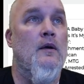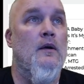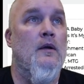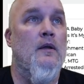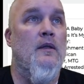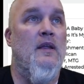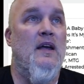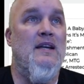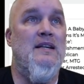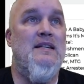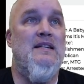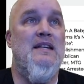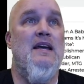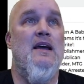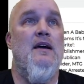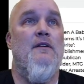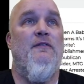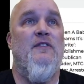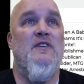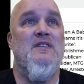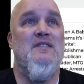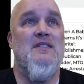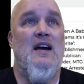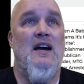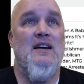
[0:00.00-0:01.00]
They de
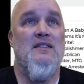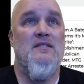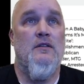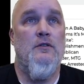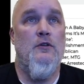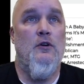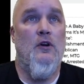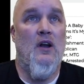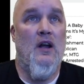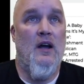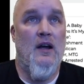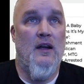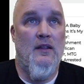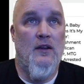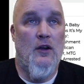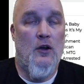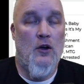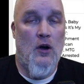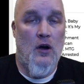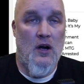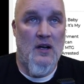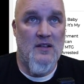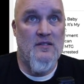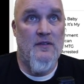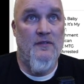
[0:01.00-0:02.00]
emphasize underlying the
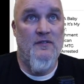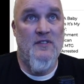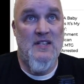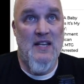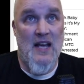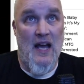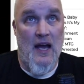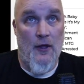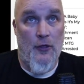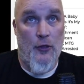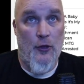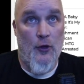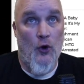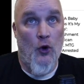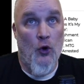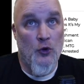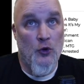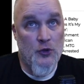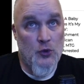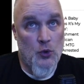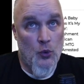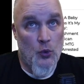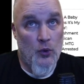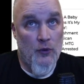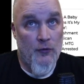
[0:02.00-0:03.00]
cause of death,
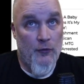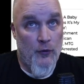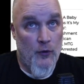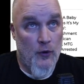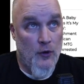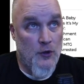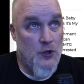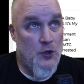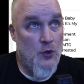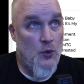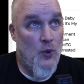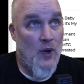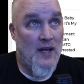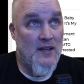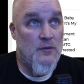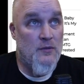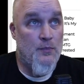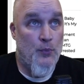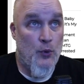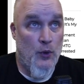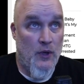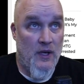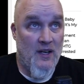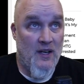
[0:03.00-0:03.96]
also referred to as pre